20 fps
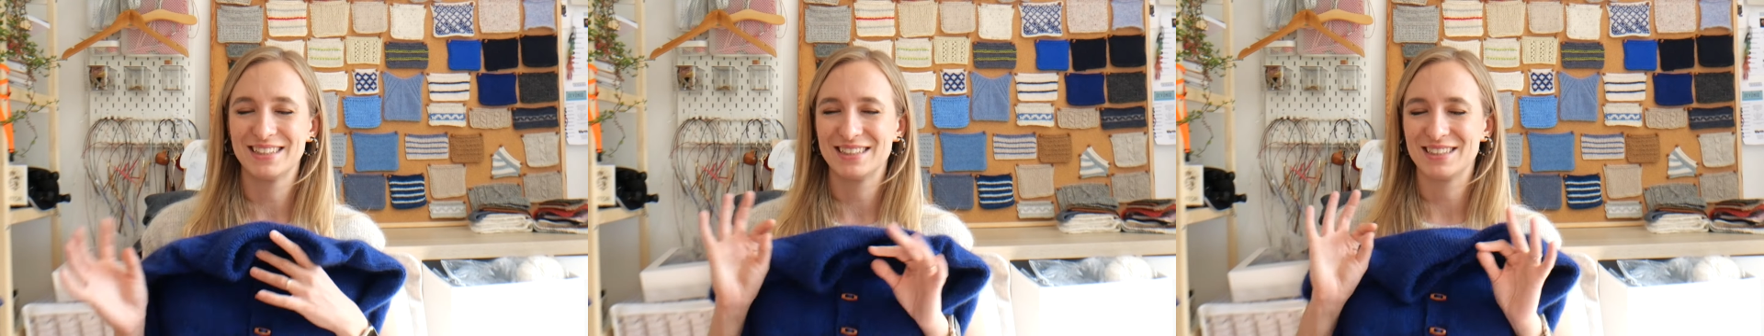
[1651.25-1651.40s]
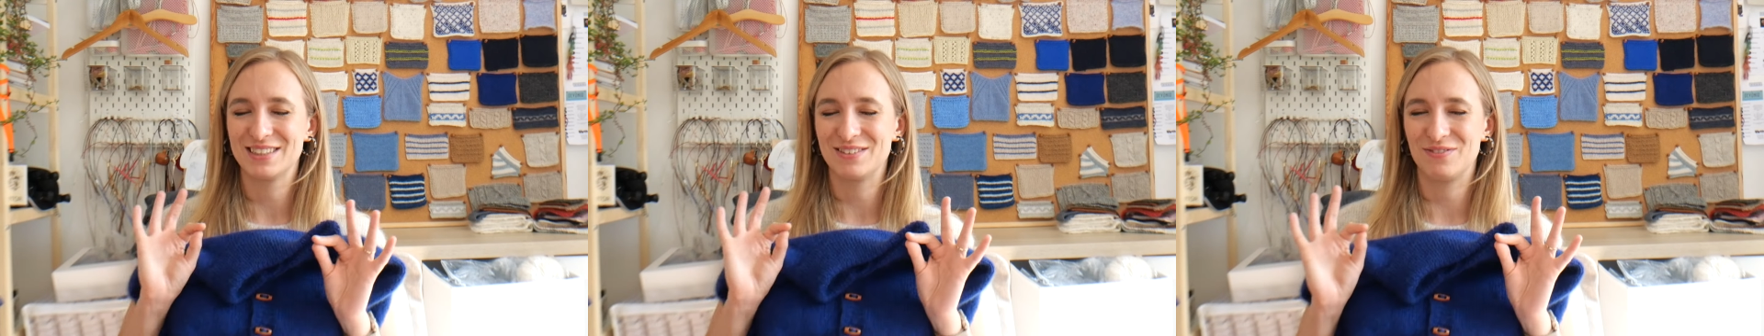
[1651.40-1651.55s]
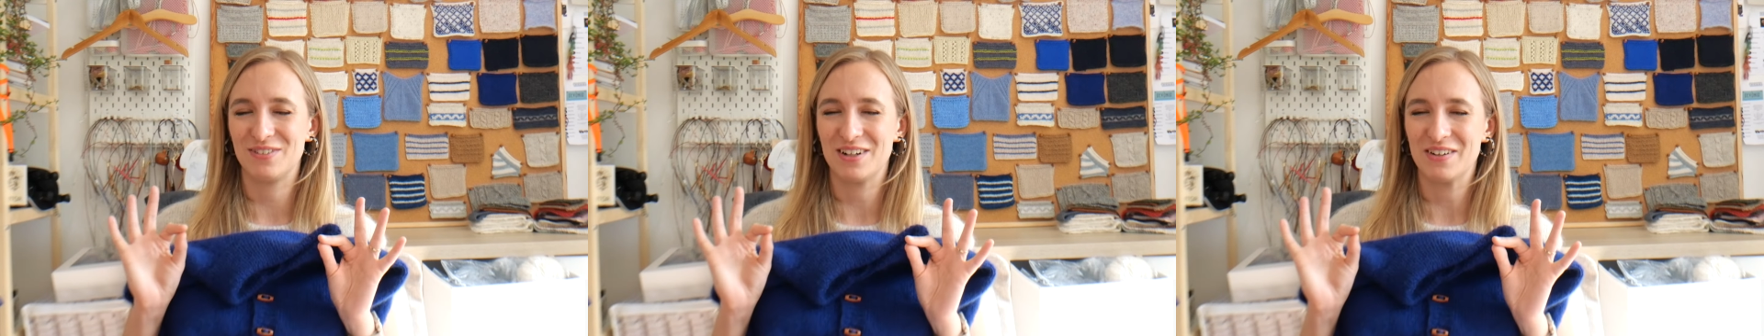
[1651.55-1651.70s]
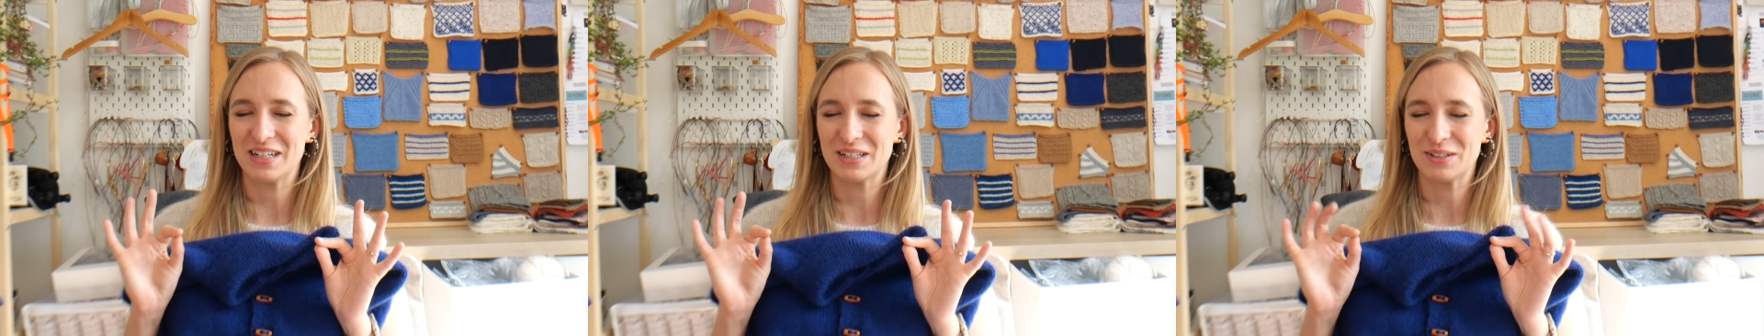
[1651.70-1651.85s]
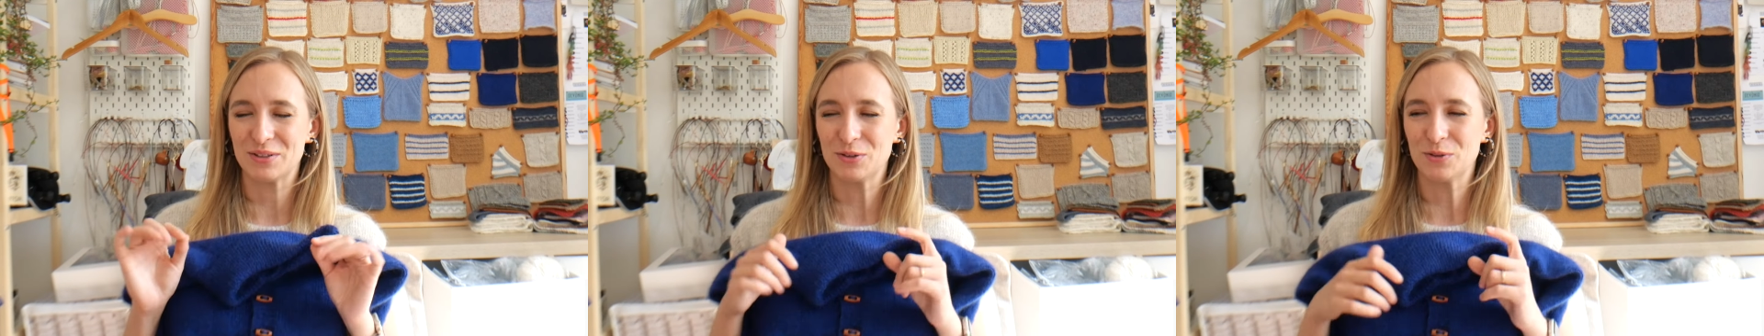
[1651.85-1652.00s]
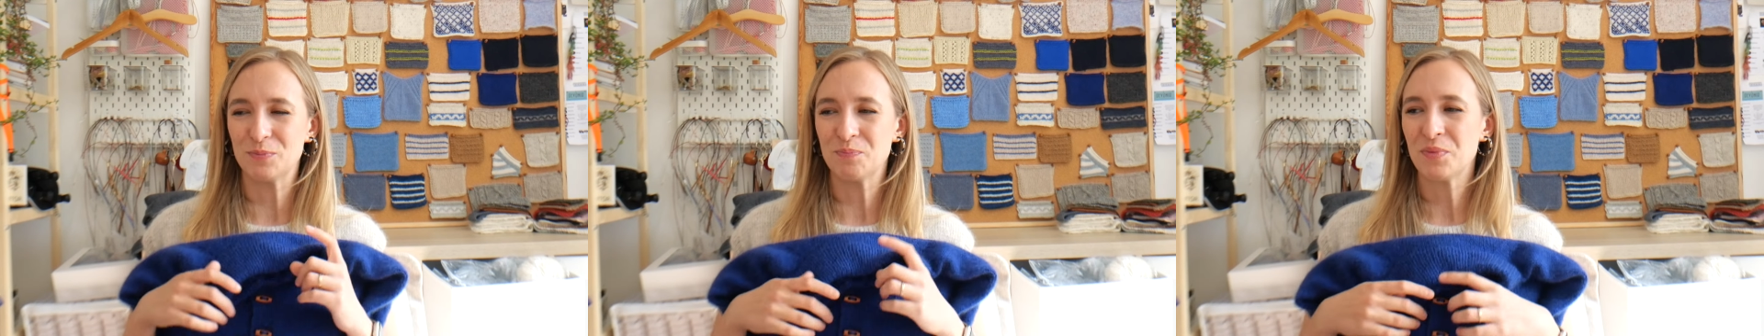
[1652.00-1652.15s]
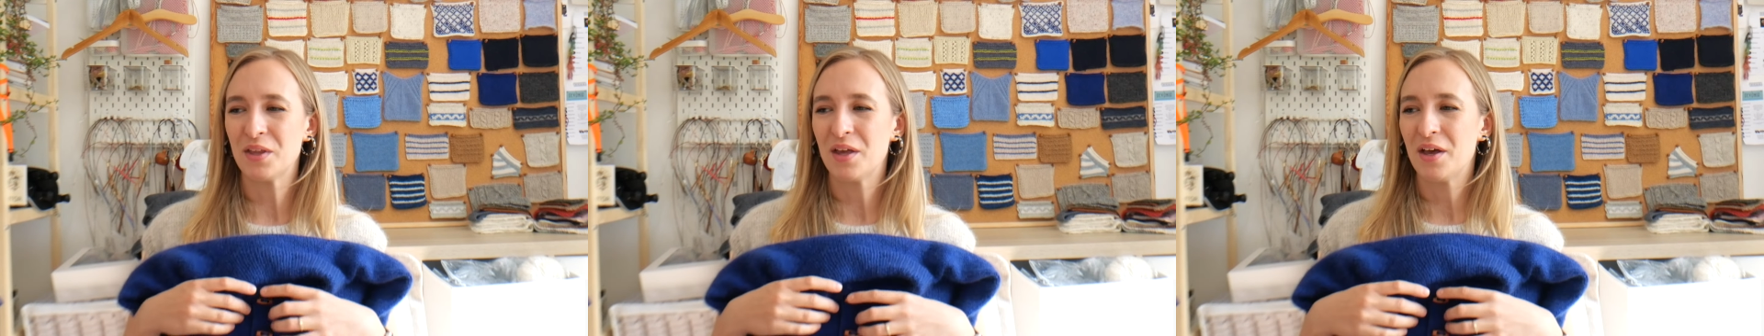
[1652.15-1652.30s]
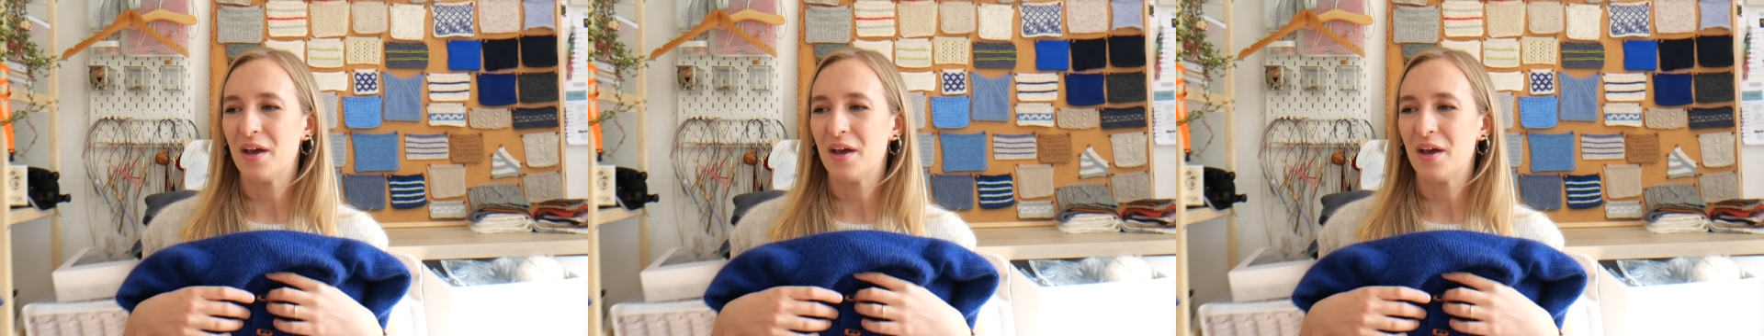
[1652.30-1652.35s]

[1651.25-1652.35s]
It's very cool.